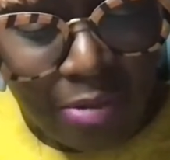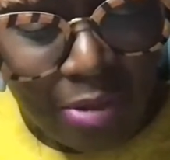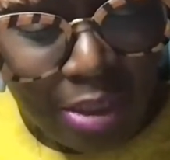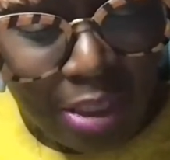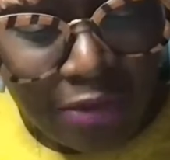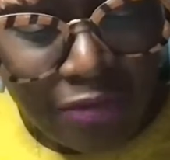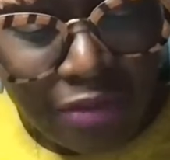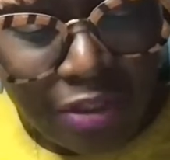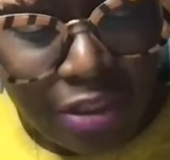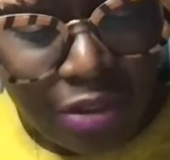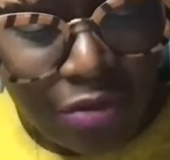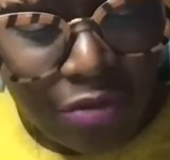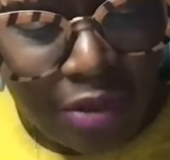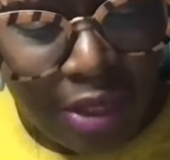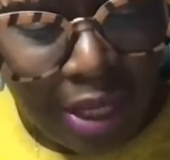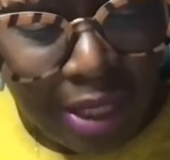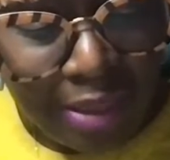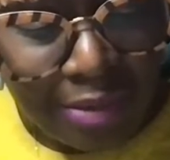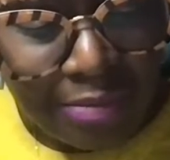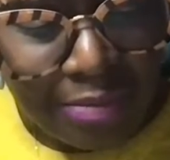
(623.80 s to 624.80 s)
I would love to
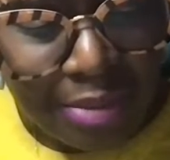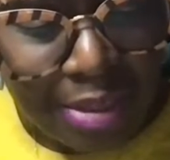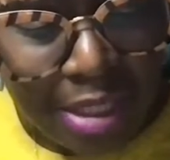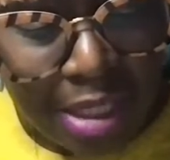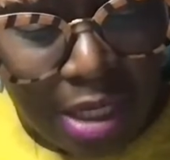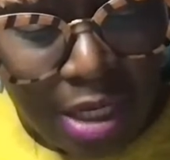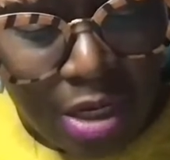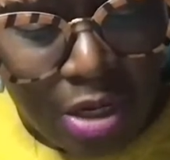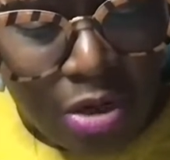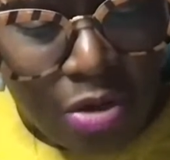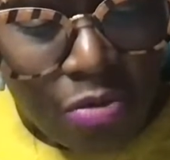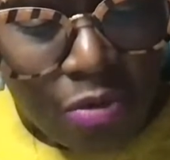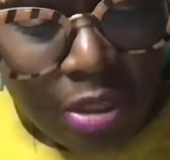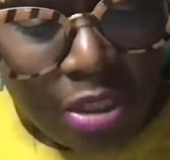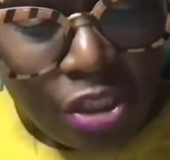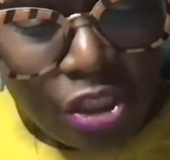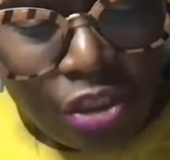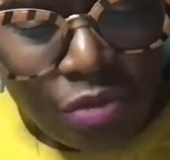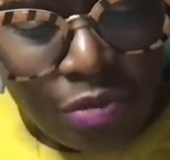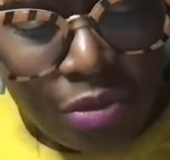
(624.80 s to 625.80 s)
know that.
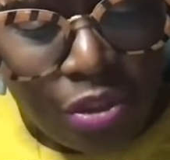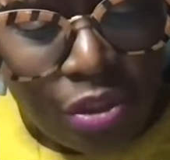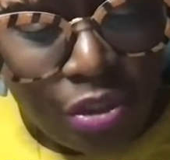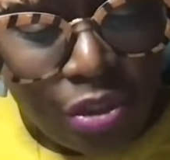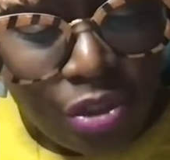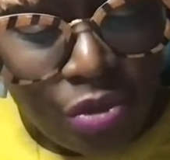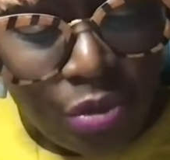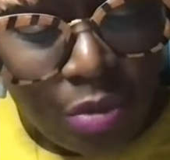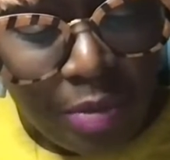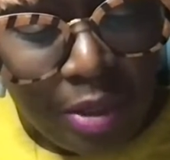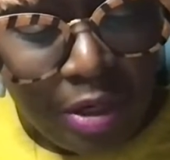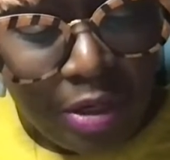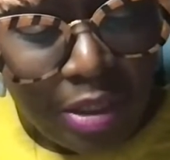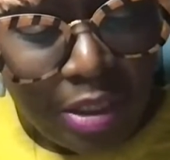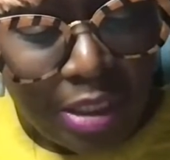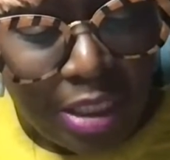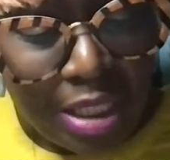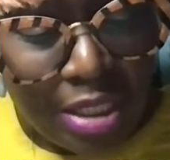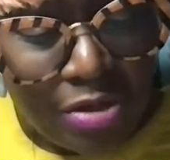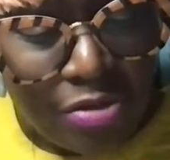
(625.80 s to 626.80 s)
When she returned to
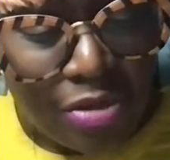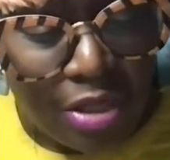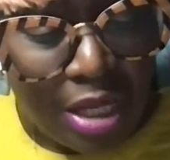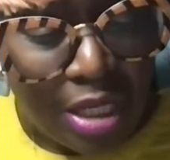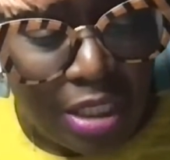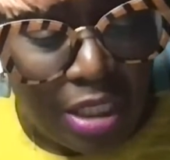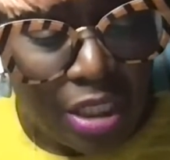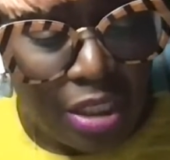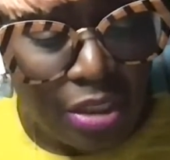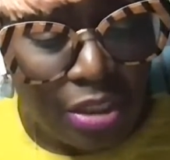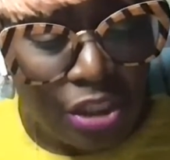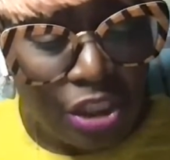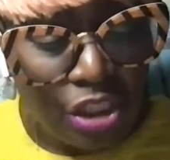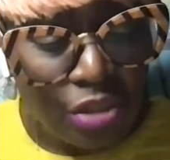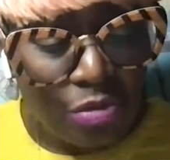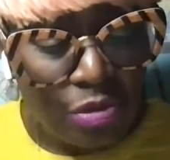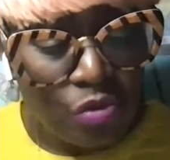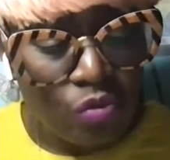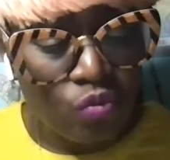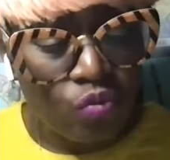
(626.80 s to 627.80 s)
America later that year,
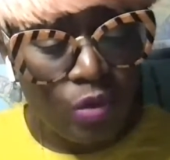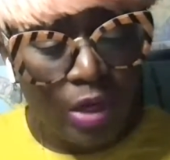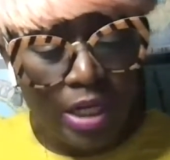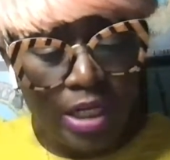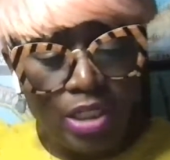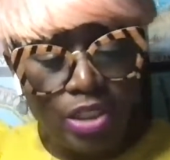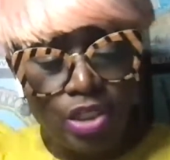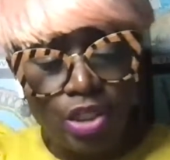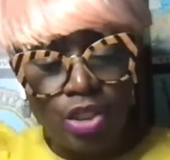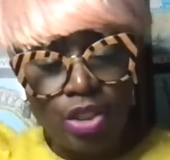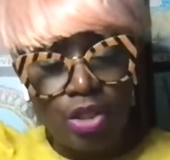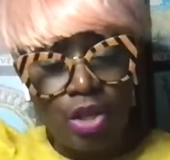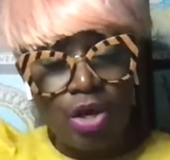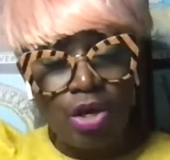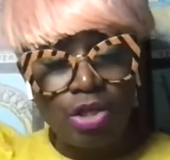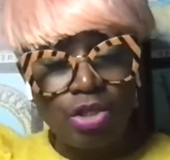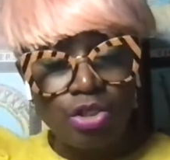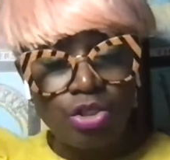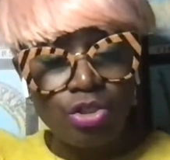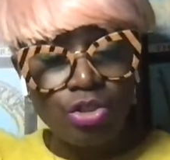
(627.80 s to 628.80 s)
she was ready to
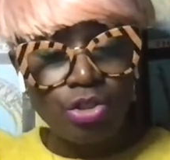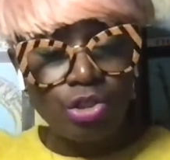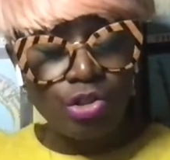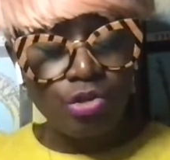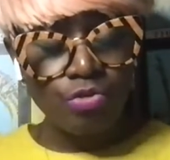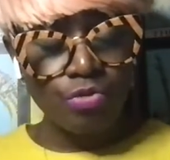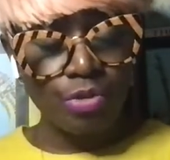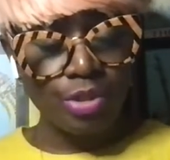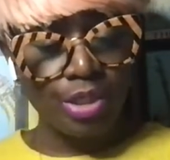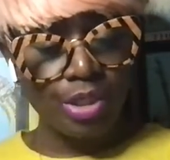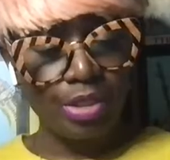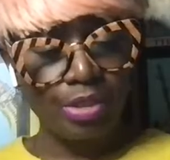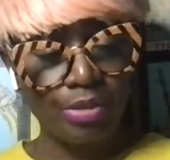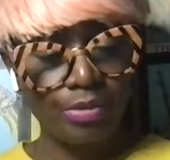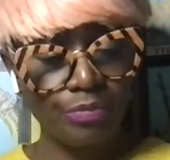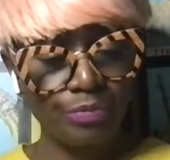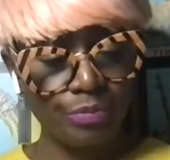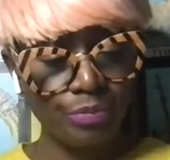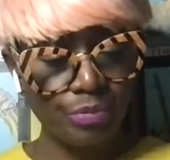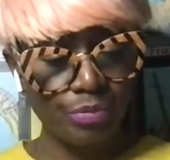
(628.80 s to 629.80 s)
launch her
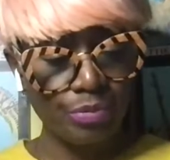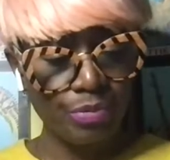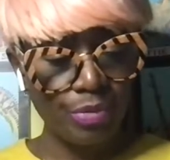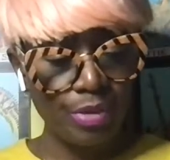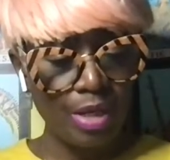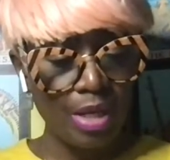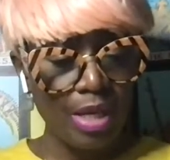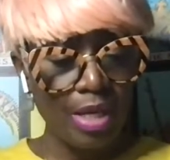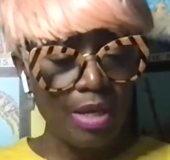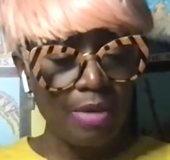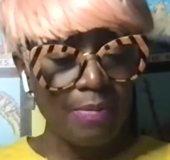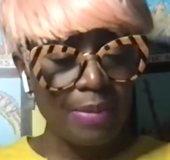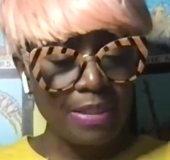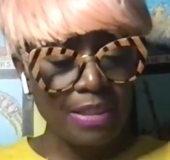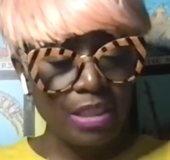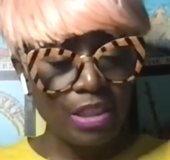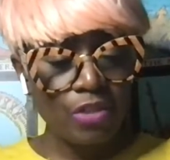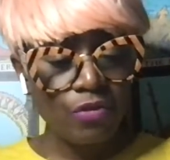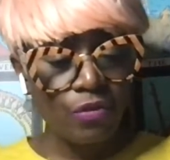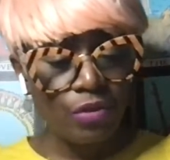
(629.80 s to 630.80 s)
career.
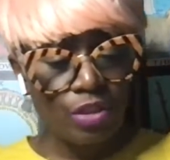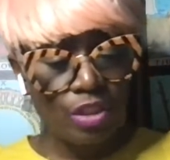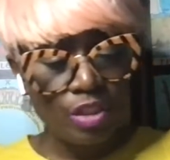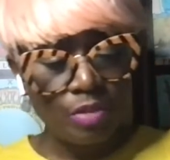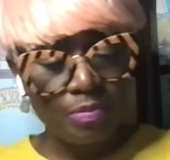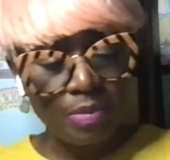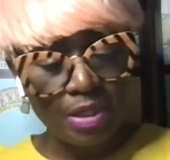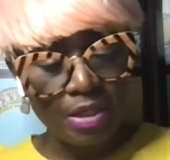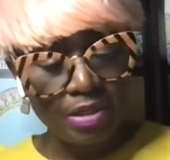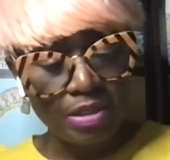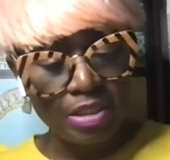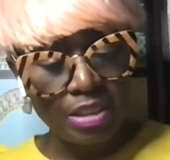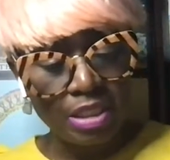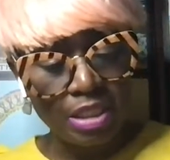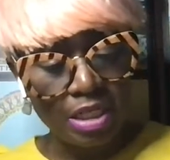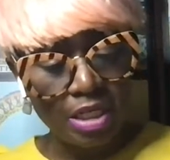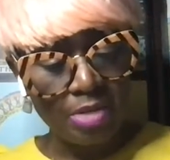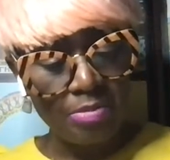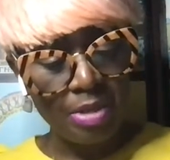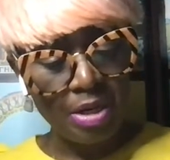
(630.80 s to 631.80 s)
Bessie's first
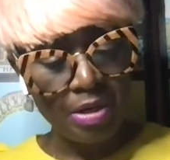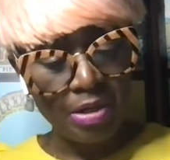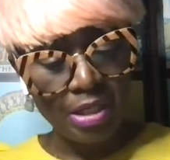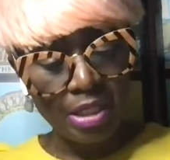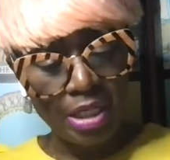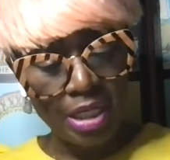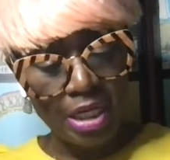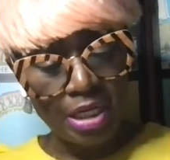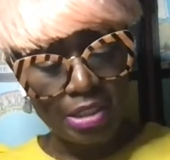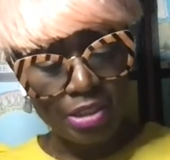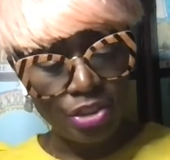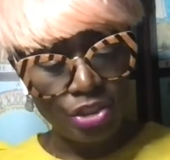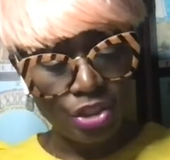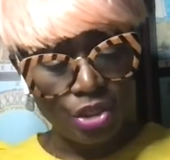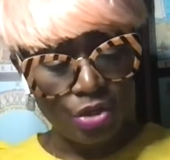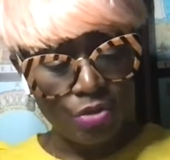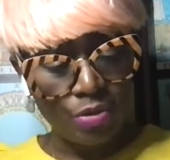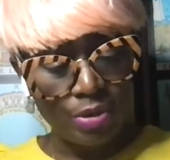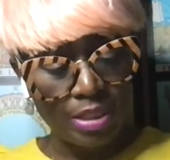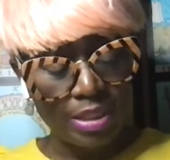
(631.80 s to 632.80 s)
appearance at an American air
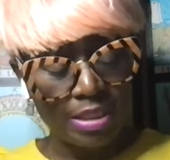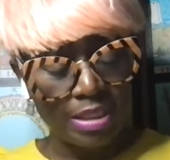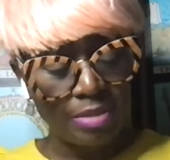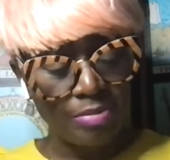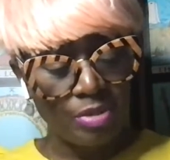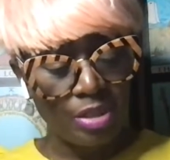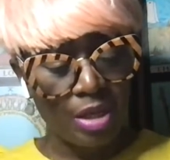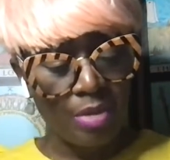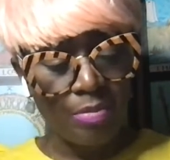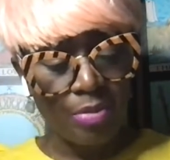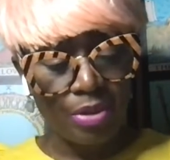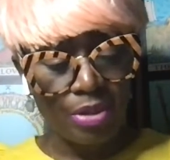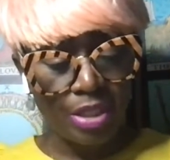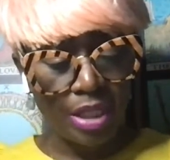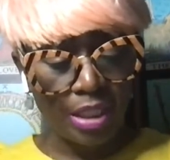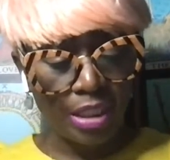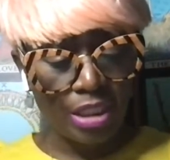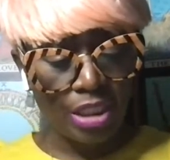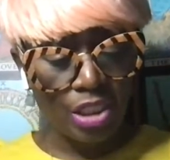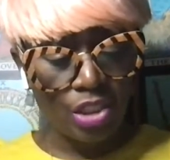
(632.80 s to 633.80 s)
show was in September
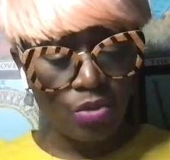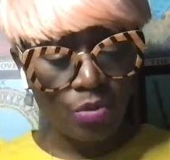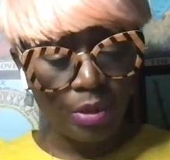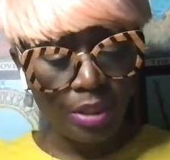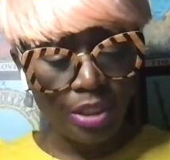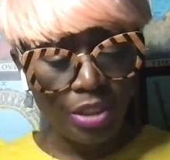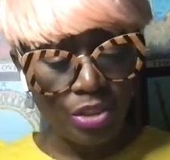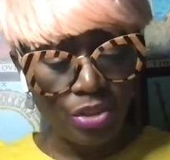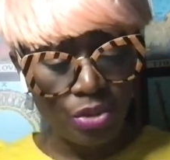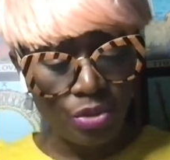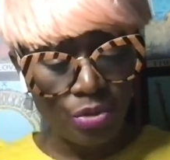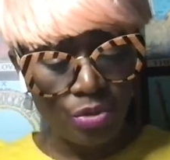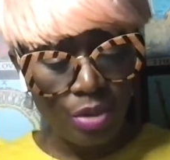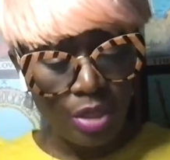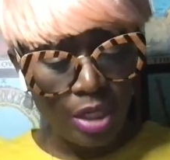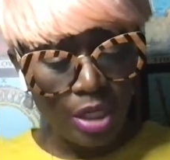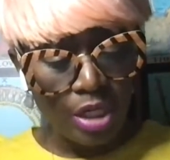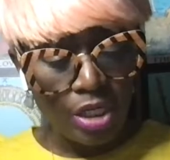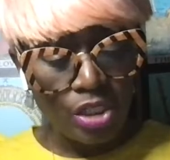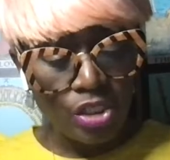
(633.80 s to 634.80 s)

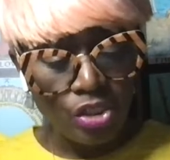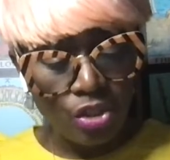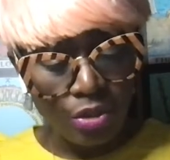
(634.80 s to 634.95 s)
1922